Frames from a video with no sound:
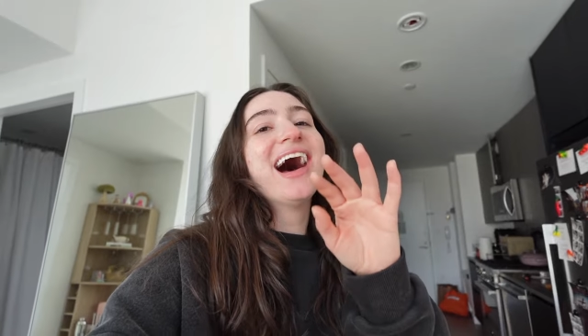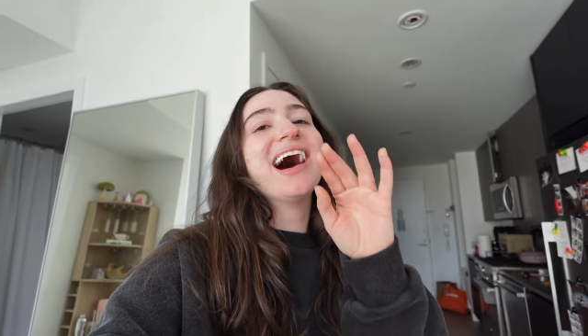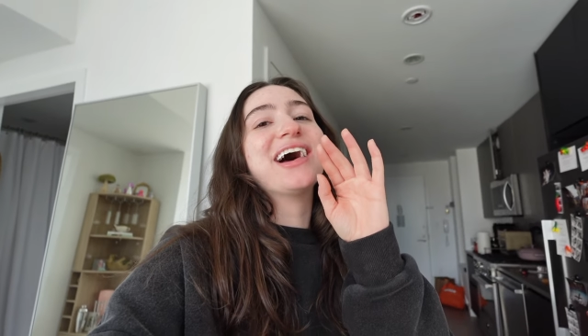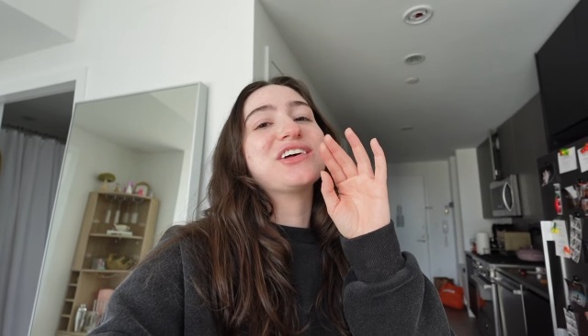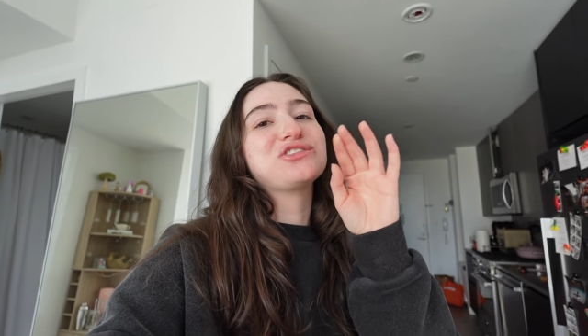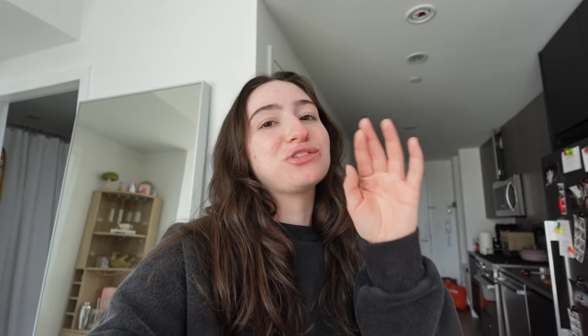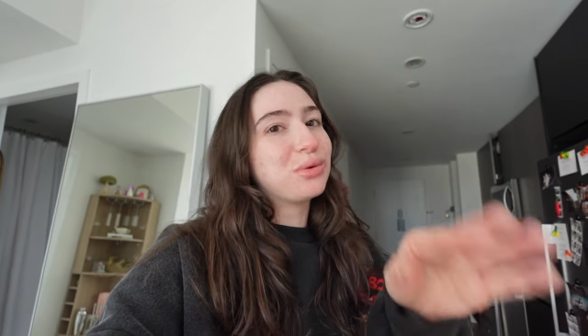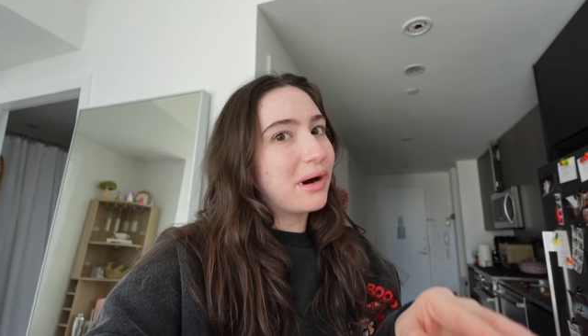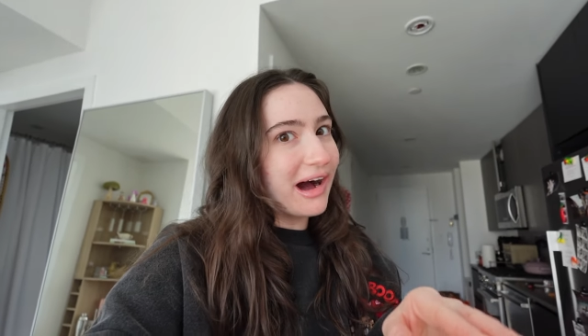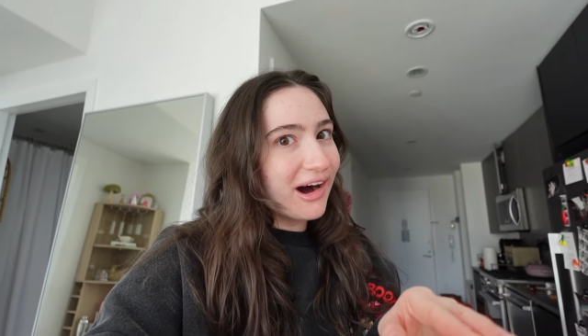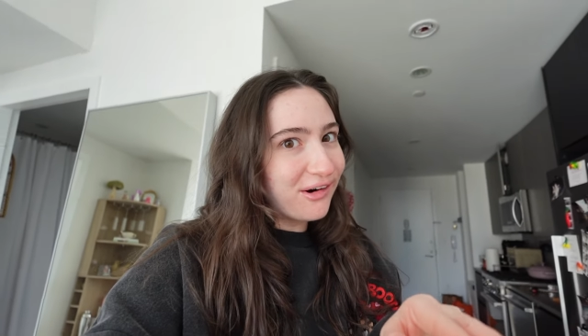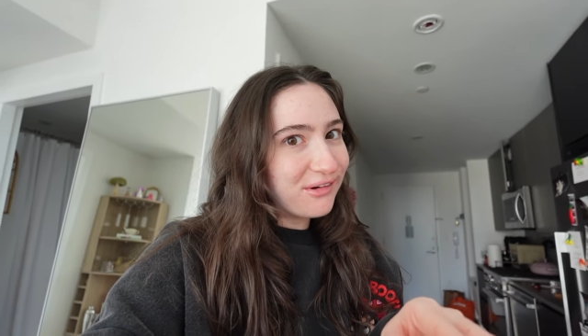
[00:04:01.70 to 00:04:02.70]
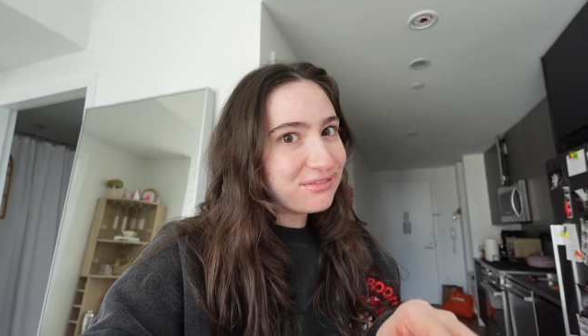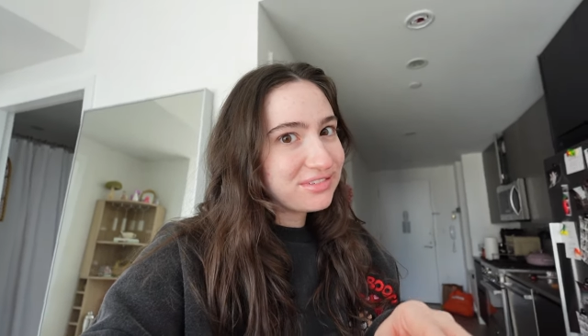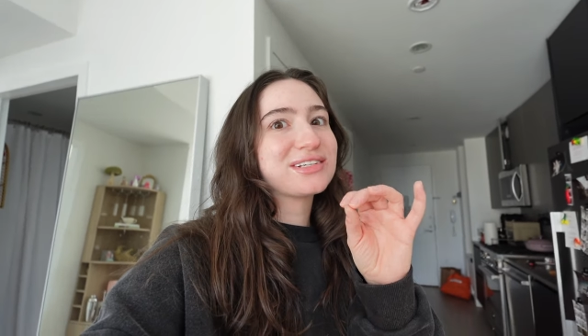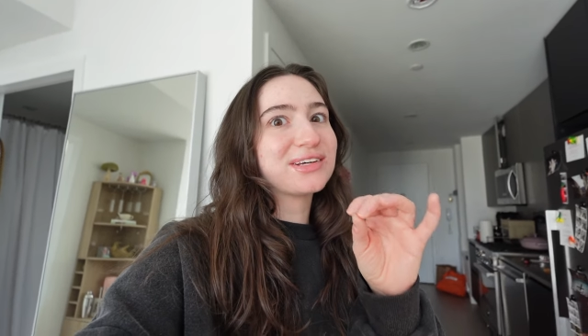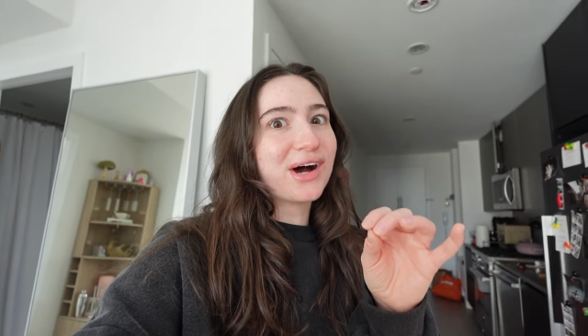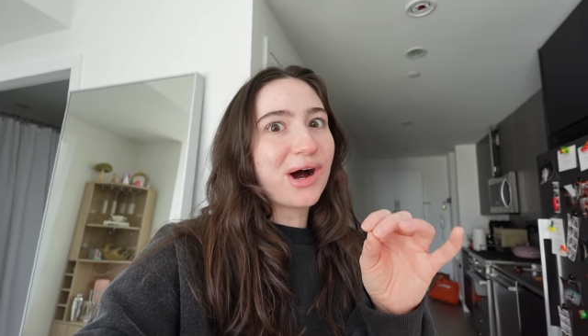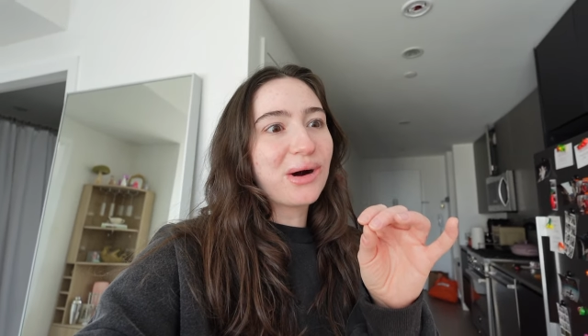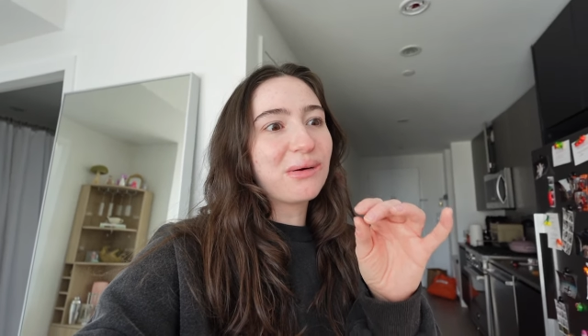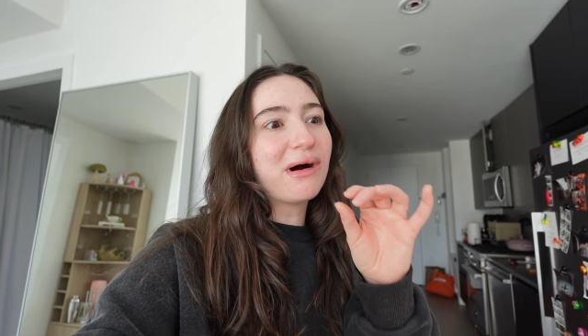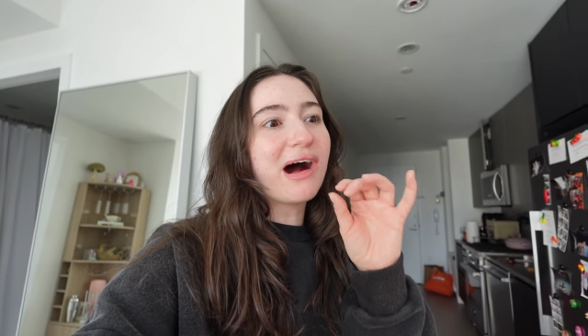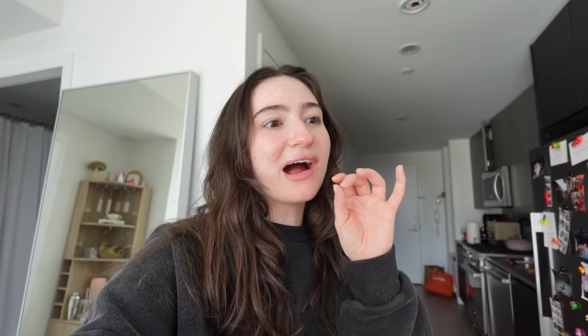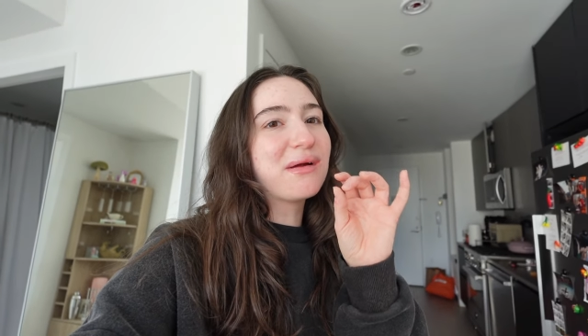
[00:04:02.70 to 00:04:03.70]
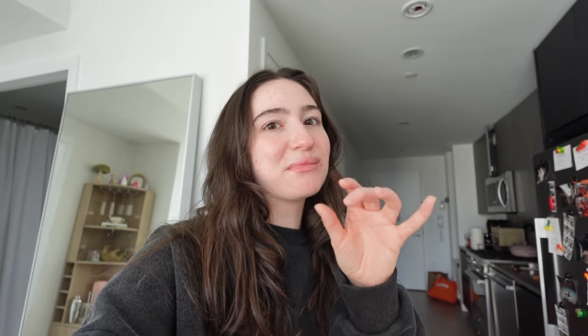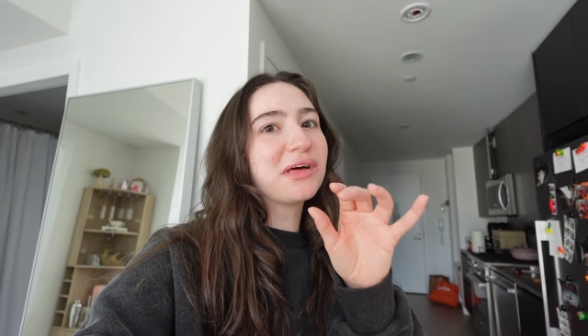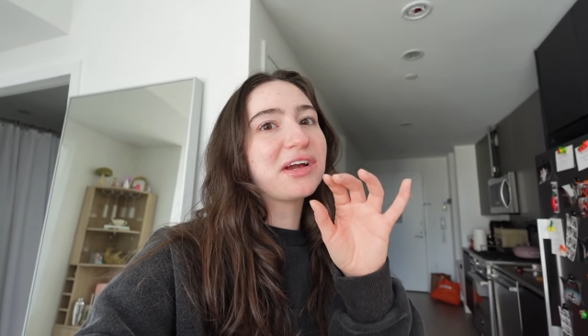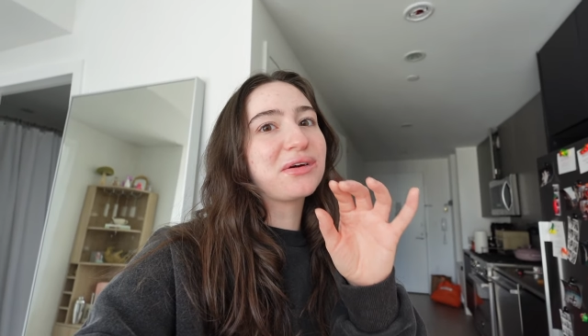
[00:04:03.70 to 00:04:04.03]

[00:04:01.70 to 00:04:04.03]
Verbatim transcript: at 12. So I'm